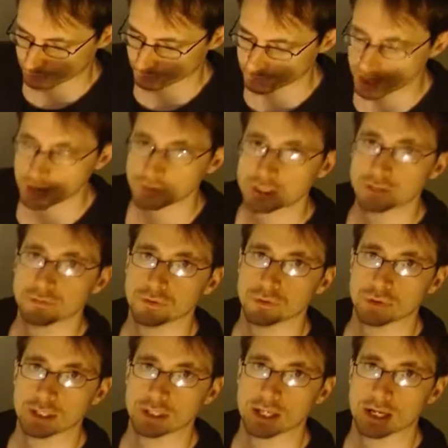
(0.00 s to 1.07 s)
very
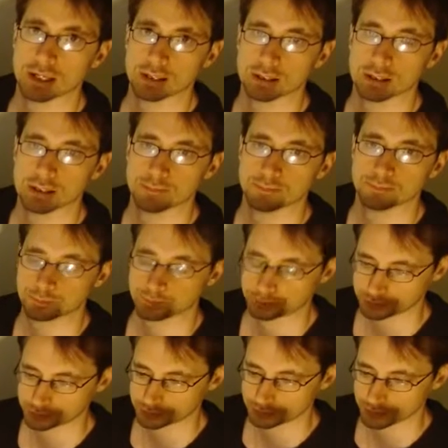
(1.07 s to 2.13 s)
different results.
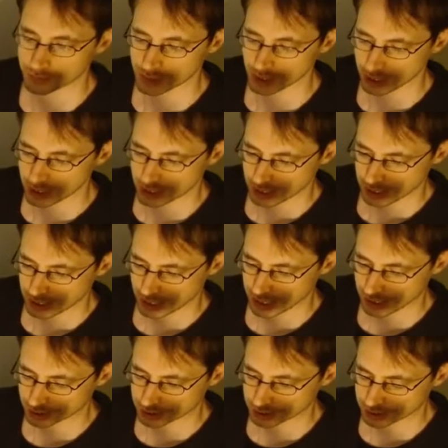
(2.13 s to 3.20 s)

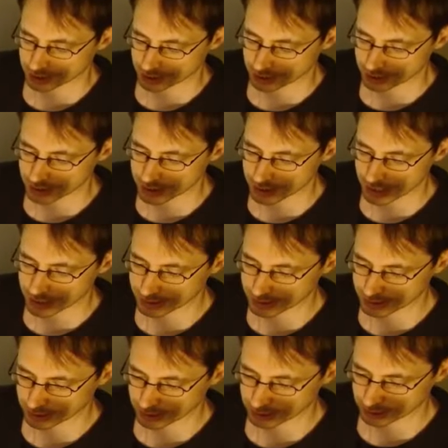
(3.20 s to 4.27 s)
And this
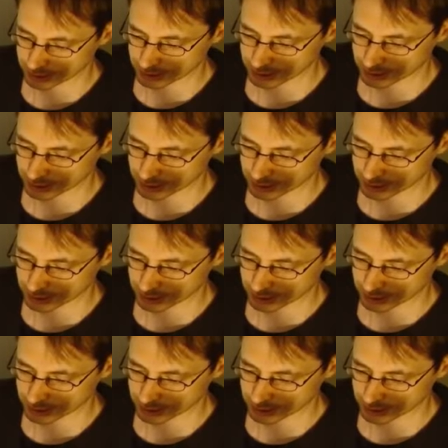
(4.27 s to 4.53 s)
idea